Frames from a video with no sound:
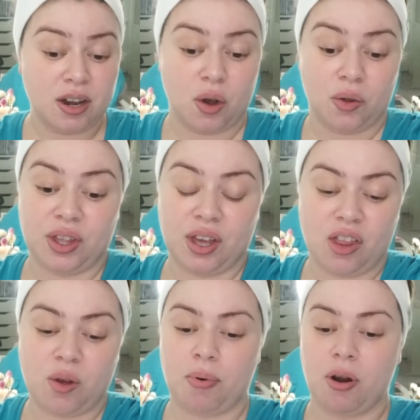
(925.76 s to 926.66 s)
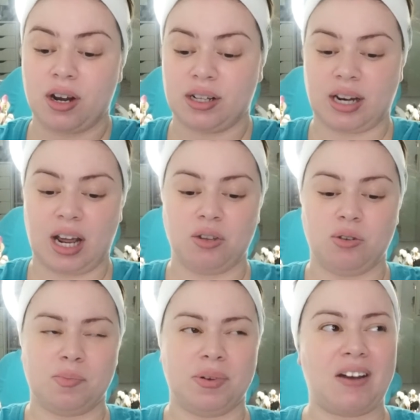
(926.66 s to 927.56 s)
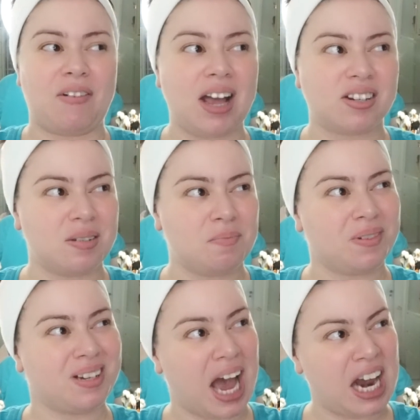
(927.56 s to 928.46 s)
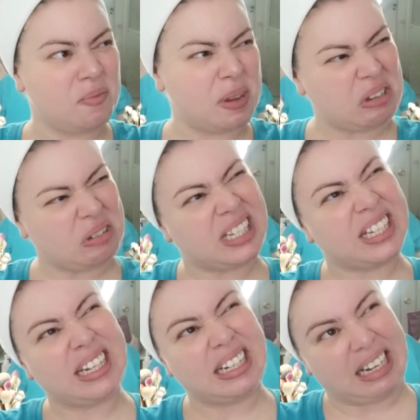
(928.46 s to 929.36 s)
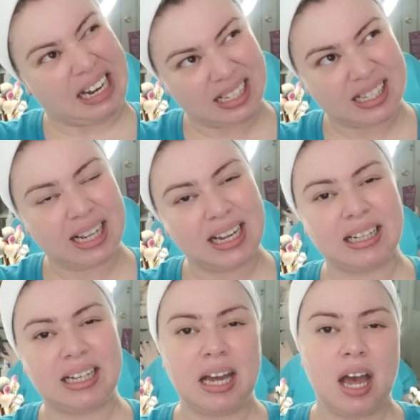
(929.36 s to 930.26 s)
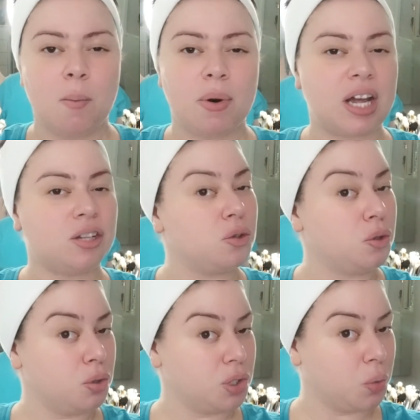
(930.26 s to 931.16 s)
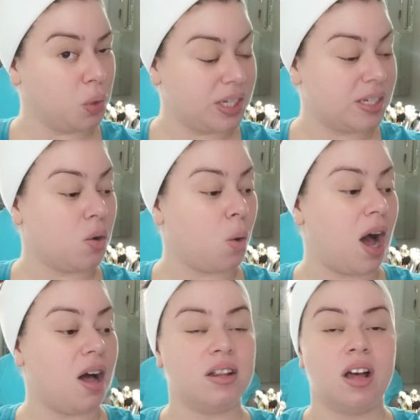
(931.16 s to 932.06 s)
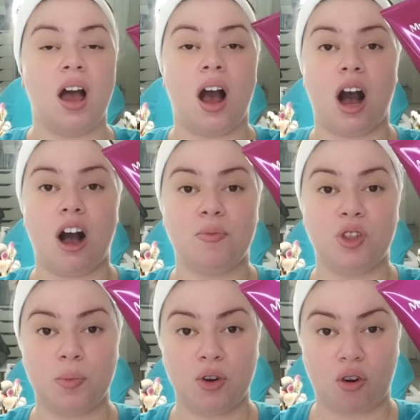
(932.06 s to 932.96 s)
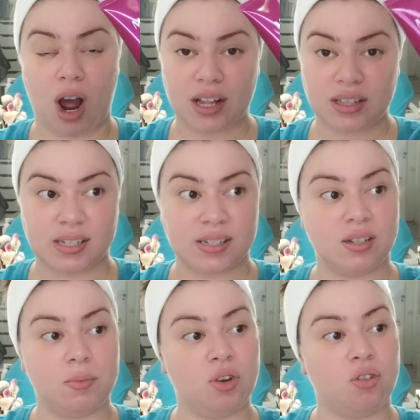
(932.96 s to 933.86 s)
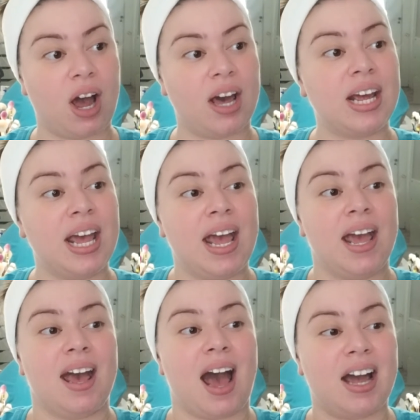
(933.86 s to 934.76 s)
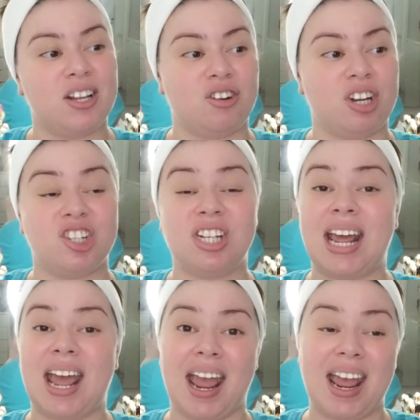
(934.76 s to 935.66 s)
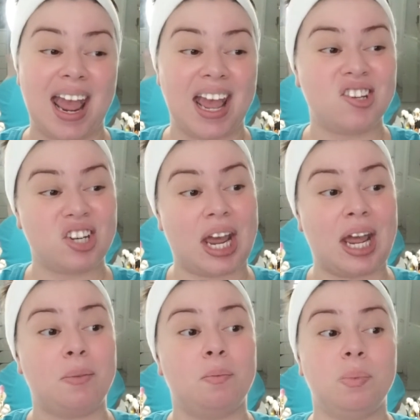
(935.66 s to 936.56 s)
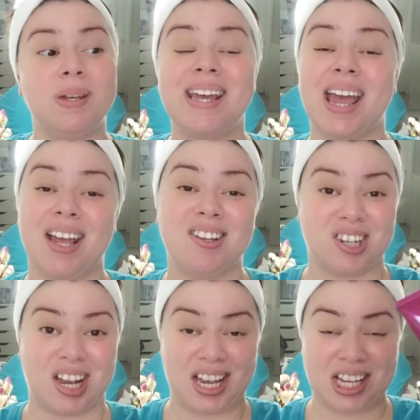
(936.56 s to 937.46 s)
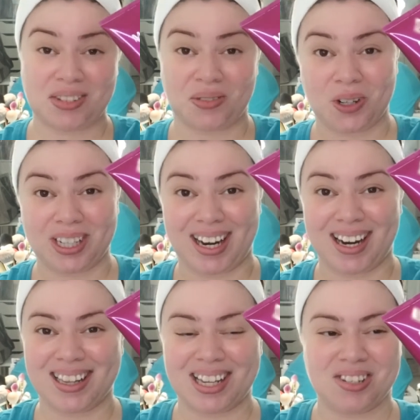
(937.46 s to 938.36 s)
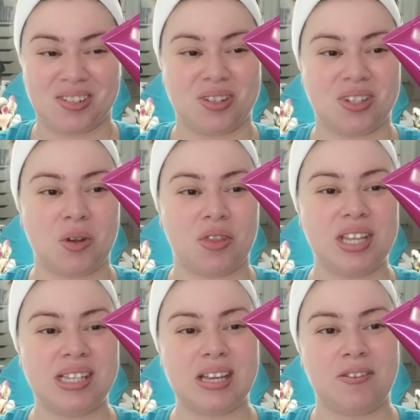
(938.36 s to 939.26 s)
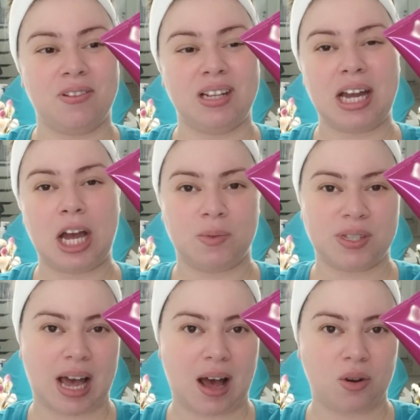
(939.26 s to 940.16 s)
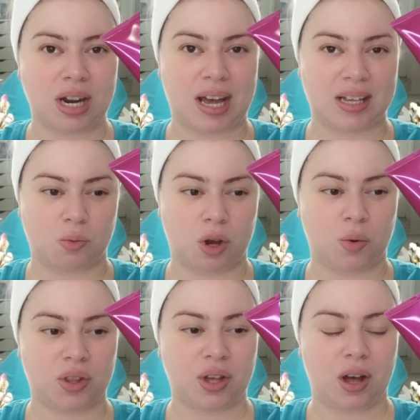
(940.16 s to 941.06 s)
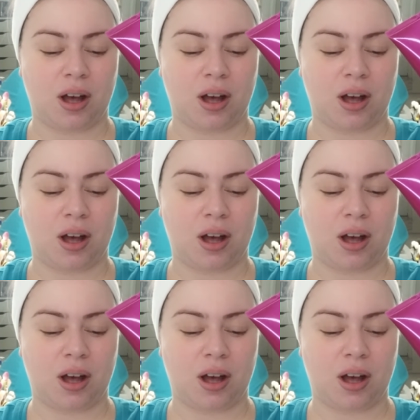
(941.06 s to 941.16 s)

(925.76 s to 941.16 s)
note, the other product that I use, but I've actually kind of been using it less lately, but I do use it once in a while, the Murad. This is the Murad Hydration AHA BHA exfoliating cleanser. So this definitely helps out as well with